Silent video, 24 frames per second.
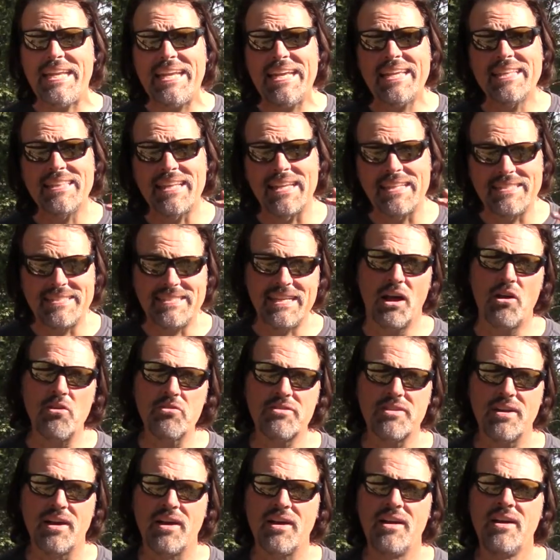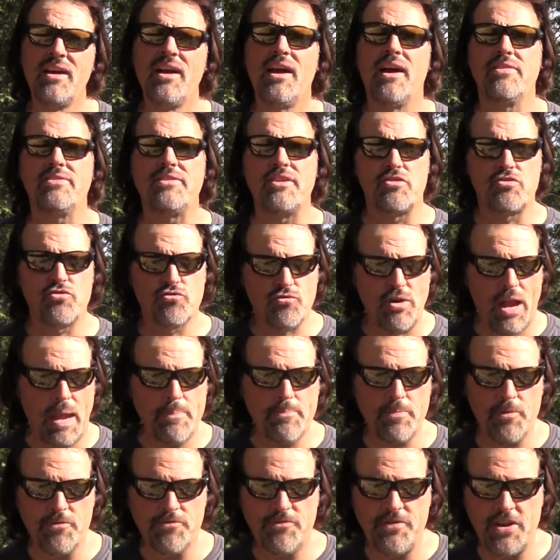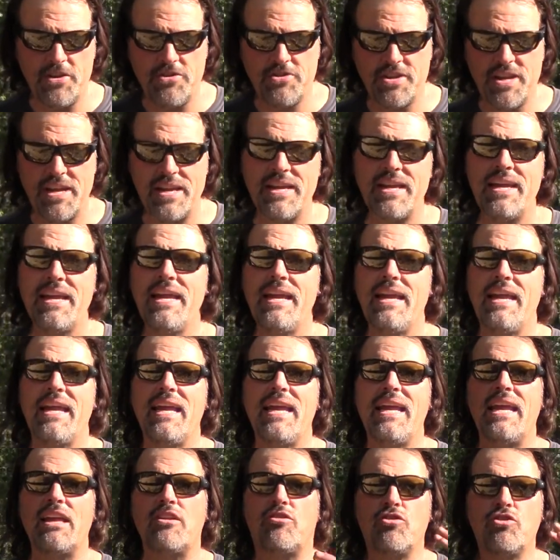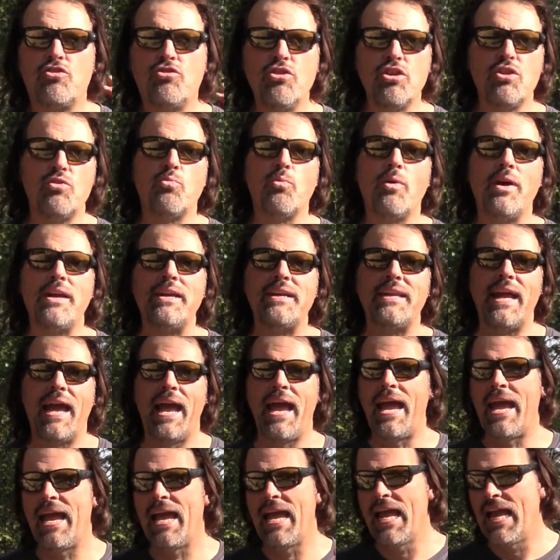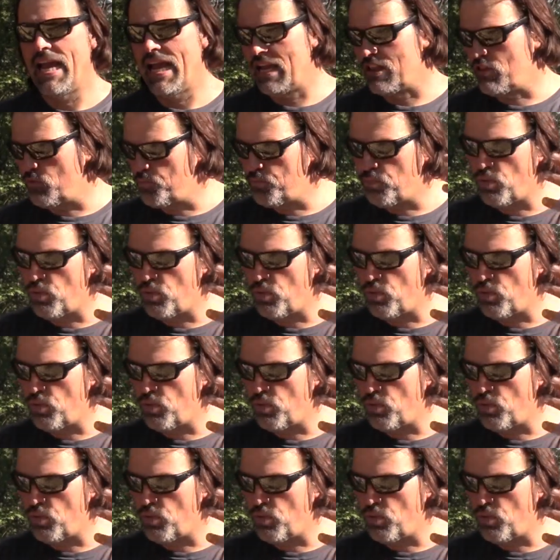In the Delta, the striper fishing, it's good one day, it's